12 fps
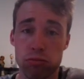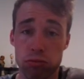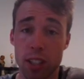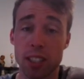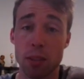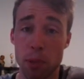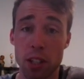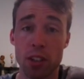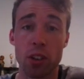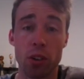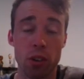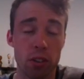that's a big
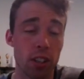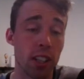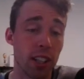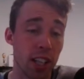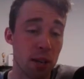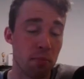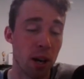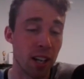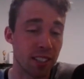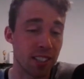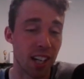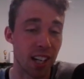call, clearly,
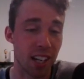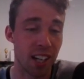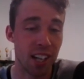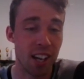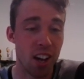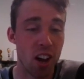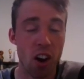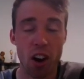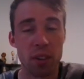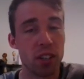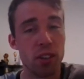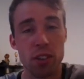but
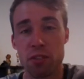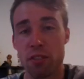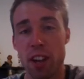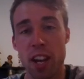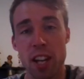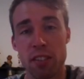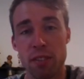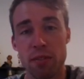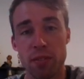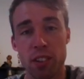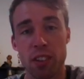I'm a huge fan of him.